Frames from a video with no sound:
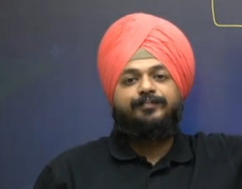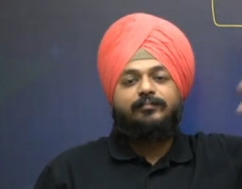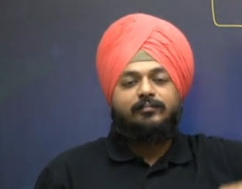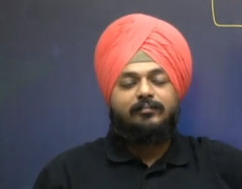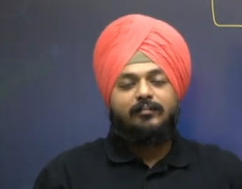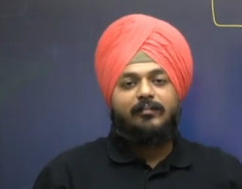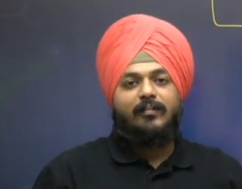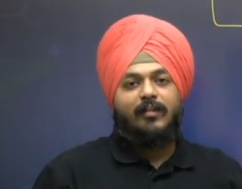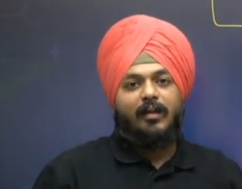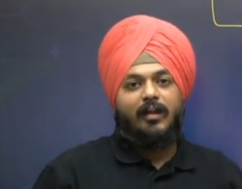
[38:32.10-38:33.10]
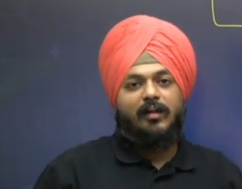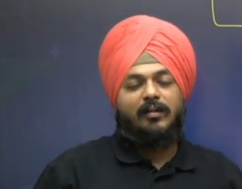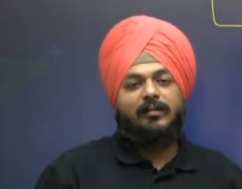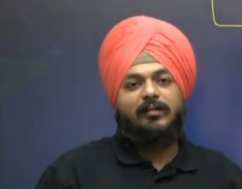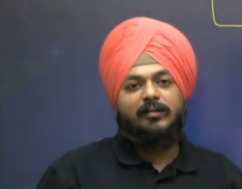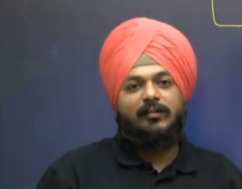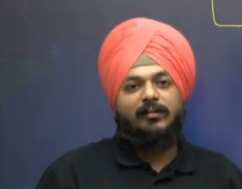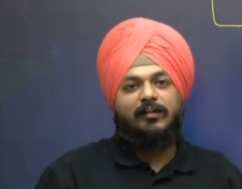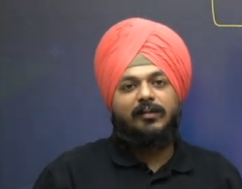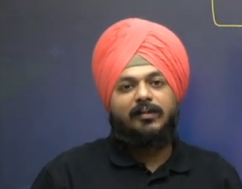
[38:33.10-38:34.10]

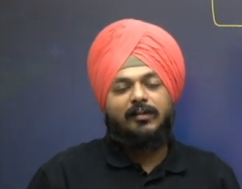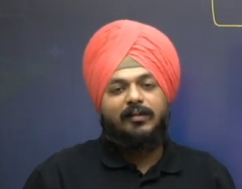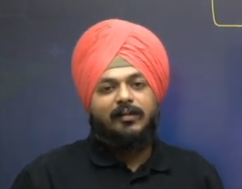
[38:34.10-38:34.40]
Nothing is said.